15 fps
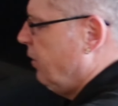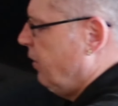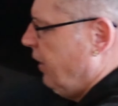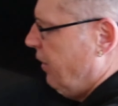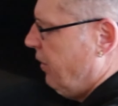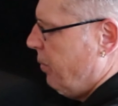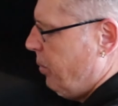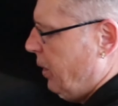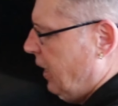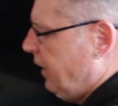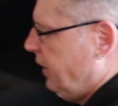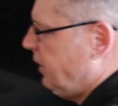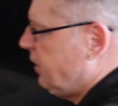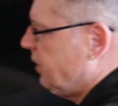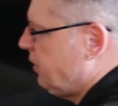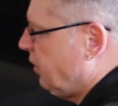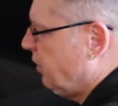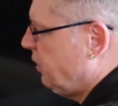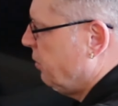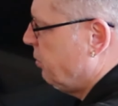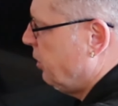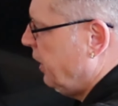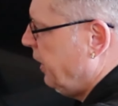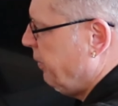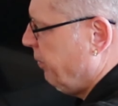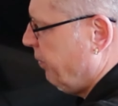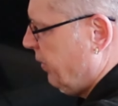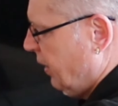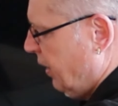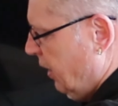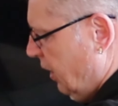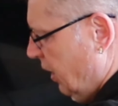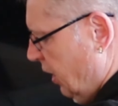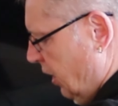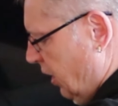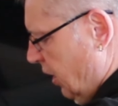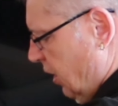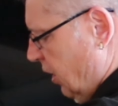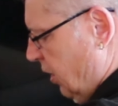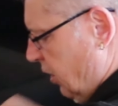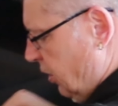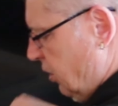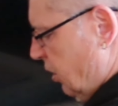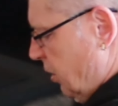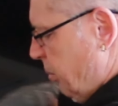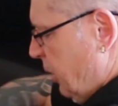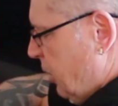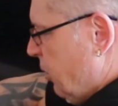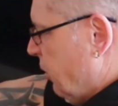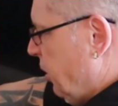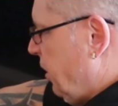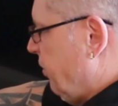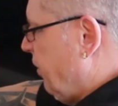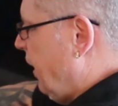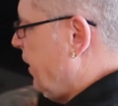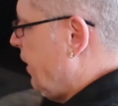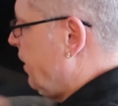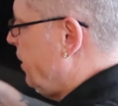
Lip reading: We're out of pellets, not to worry. I took the precaution of getting